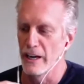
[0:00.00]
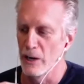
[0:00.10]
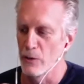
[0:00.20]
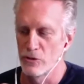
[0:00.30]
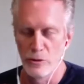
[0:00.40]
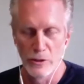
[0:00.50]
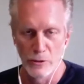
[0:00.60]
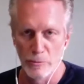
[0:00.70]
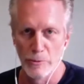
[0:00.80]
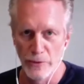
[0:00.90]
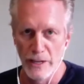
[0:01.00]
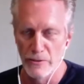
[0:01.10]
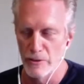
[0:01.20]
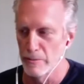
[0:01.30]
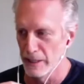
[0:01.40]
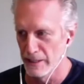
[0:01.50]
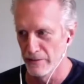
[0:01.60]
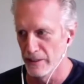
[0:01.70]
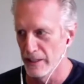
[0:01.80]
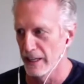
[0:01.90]
i was doing the group a favor by
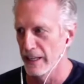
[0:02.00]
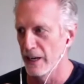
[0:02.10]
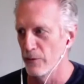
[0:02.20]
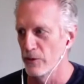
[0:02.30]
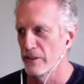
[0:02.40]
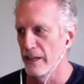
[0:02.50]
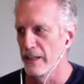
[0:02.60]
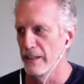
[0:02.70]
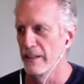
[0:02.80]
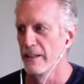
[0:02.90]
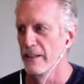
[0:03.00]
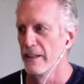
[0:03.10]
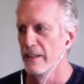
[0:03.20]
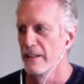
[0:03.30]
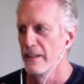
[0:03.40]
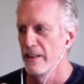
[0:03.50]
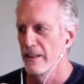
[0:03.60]
leaving i, I was cutting oh